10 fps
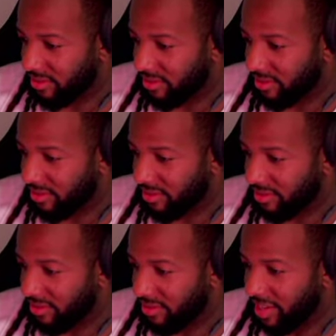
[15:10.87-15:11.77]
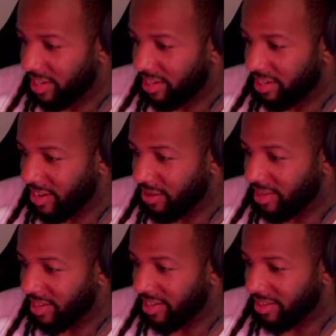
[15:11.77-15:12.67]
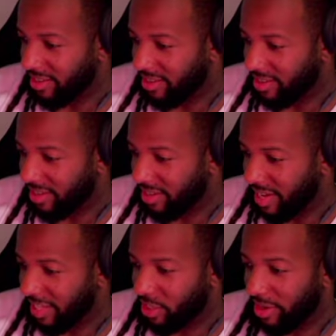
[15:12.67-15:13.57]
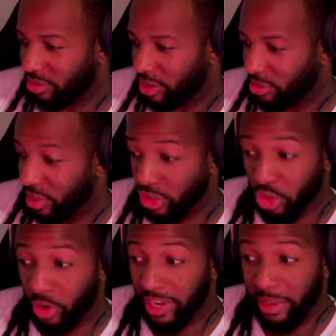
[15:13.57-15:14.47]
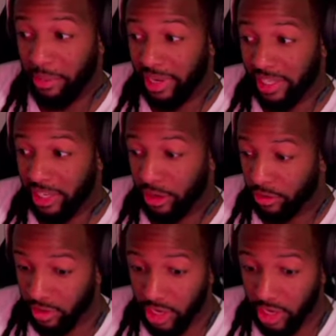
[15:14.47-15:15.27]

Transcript: Ooh. Thanks, i don't need it. I still have trouble controlling it myself.